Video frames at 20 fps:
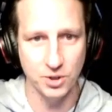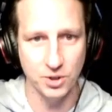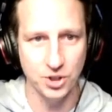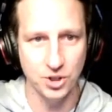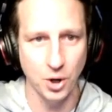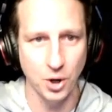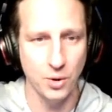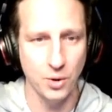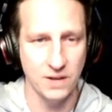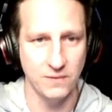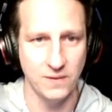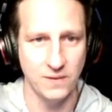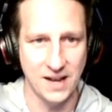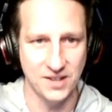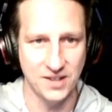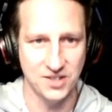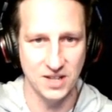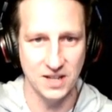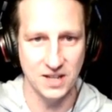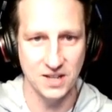pretty much the
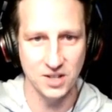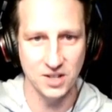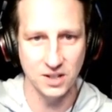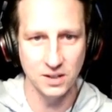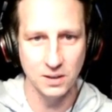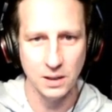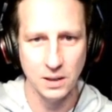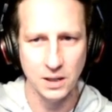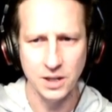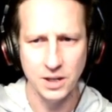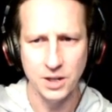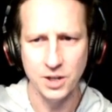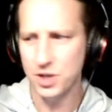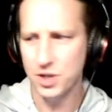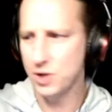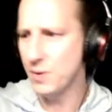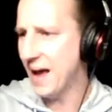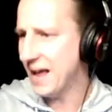majority of last season.